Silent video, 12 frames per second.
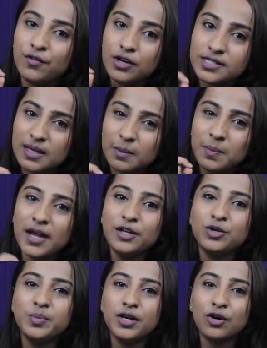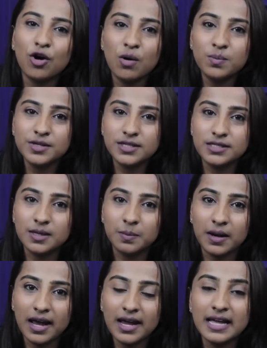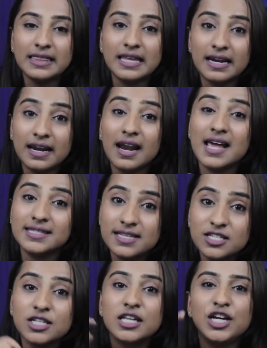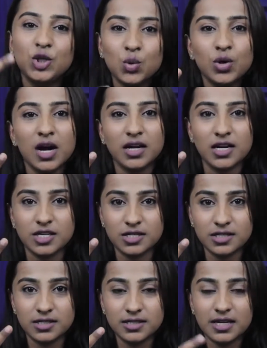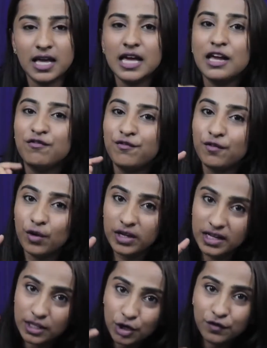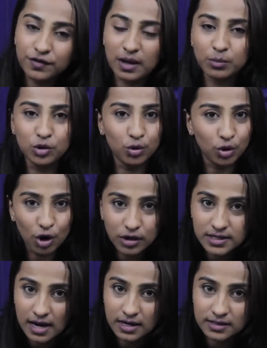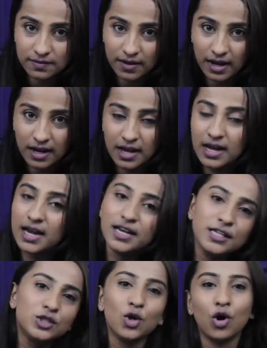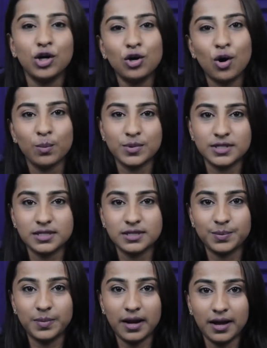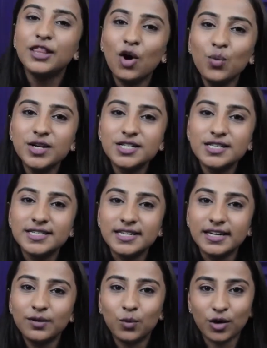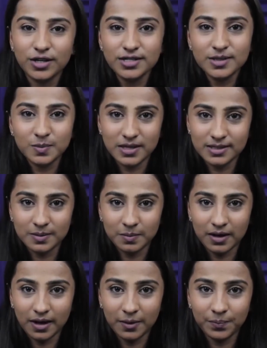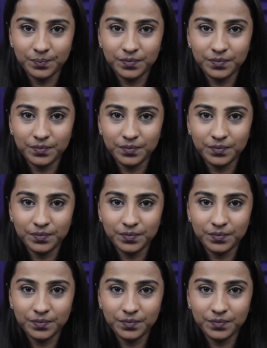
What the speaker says: for a supply to be a composite supply, there are essentially two conditions. If either of them do not satisfy, it is not a composite supply. Now we shall see what is mixed supply.